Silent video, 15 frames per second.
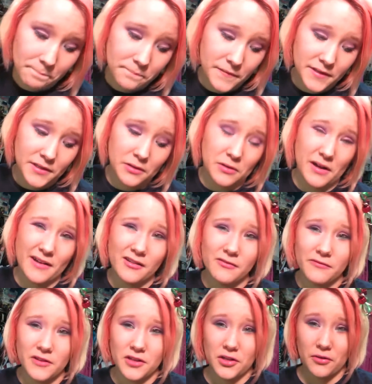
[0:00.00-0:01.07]
So
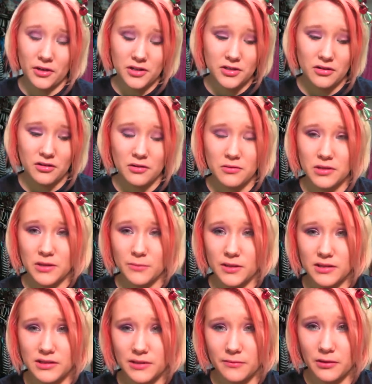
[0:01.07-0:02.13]
Elf and the Grinch are the only
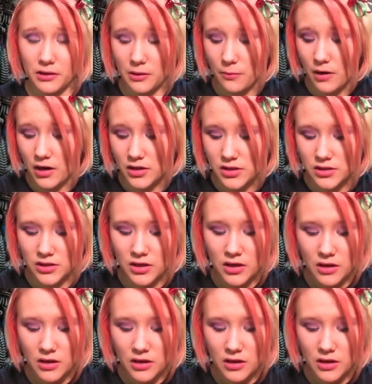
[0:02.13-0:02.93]
ones I really watch,